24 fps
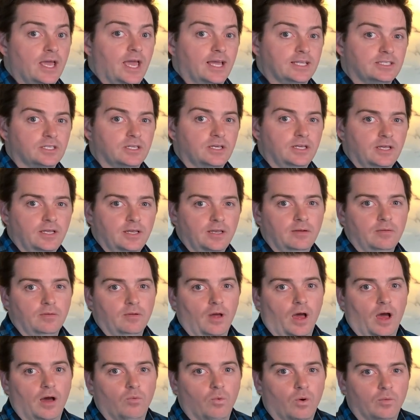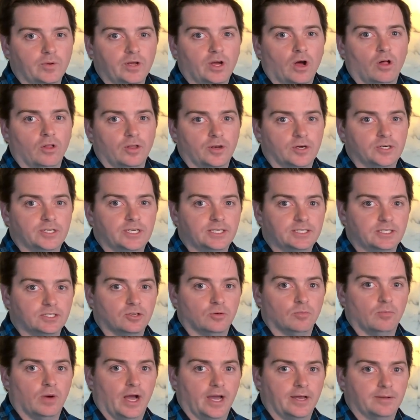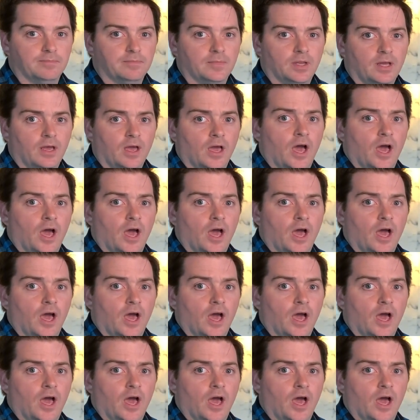It's in what we call an artisanal mine.